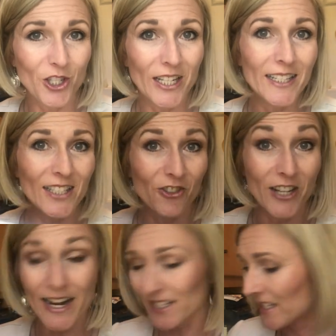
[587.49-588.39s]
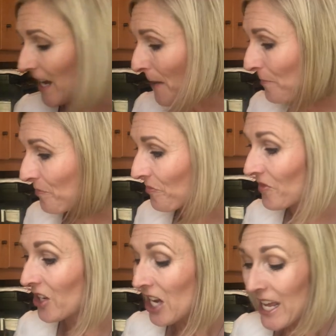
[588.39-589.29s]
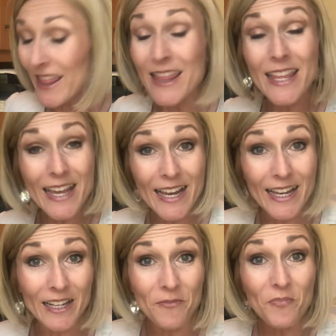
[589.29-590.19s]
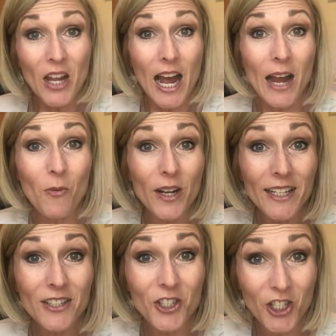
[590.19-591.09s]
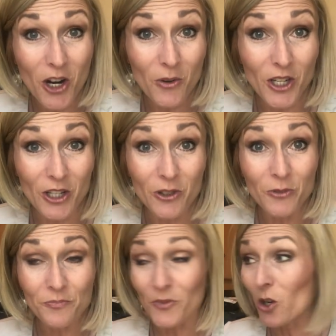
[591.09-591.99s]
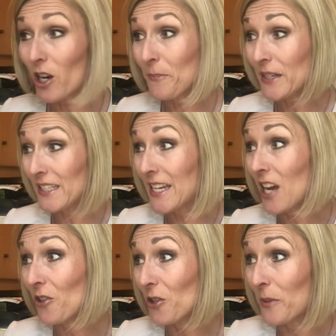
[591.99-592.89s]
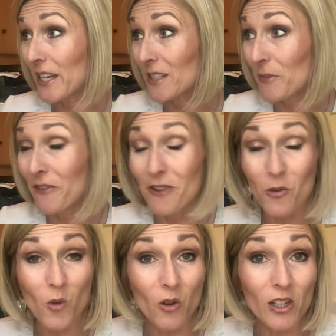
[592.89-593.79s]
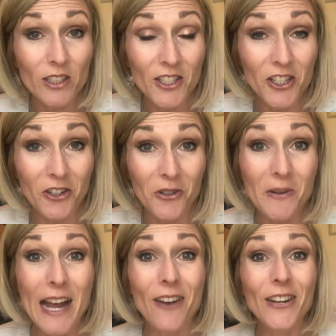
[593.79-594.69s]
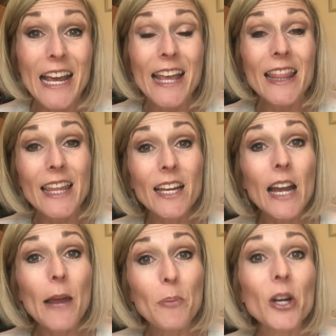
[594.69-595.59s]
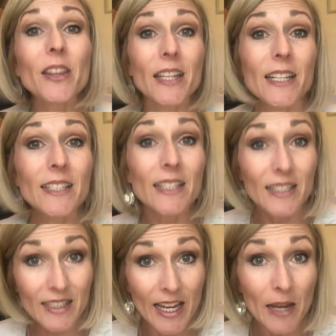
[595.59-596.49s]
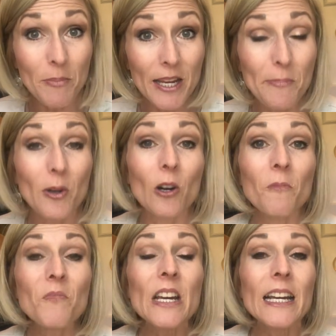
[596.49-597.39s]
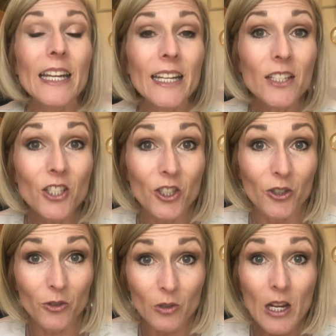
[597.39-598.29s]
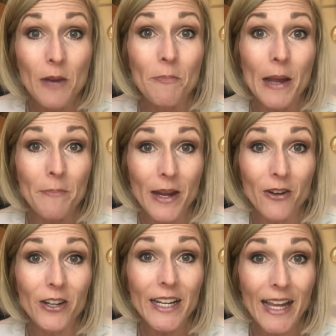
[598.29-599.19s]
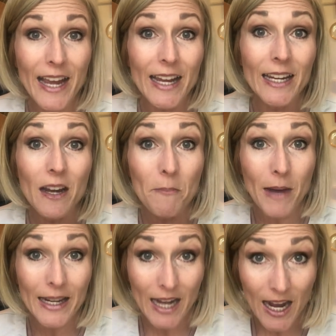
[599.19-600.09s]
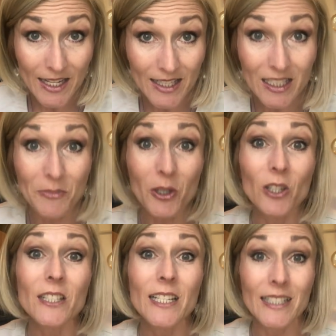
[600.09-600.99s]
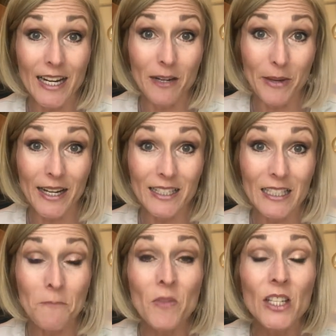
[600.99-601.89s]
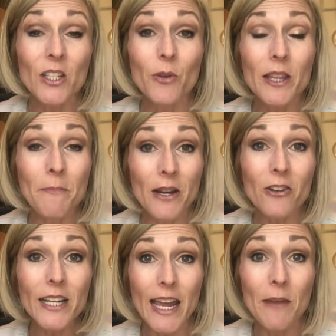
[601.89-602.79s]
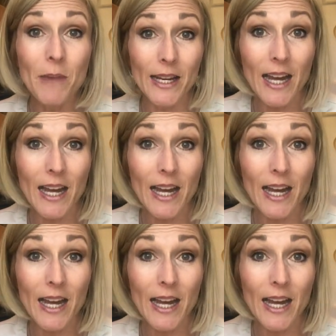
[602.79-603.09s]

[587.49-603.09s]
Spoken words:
sheet is your next step. Then I want to show you, or I'm going to tell you because my phone won't turn around. Then I put these same people into my Mary Kay My Customers database. So in the Mary Kay My